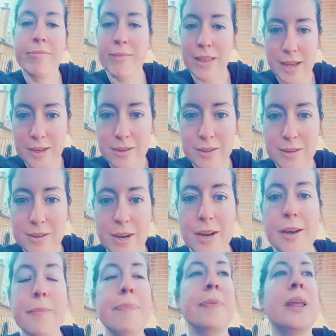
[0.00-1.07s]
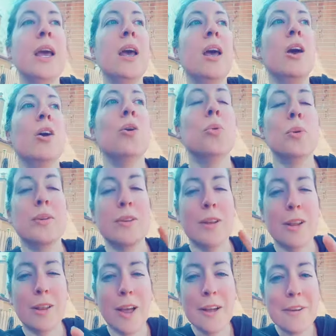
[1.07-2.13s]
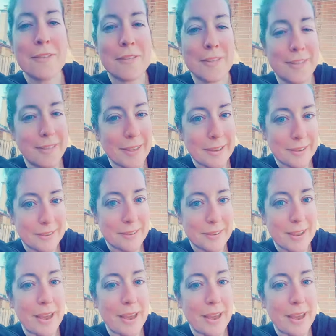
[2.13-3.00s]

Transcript: that time was a lot of this.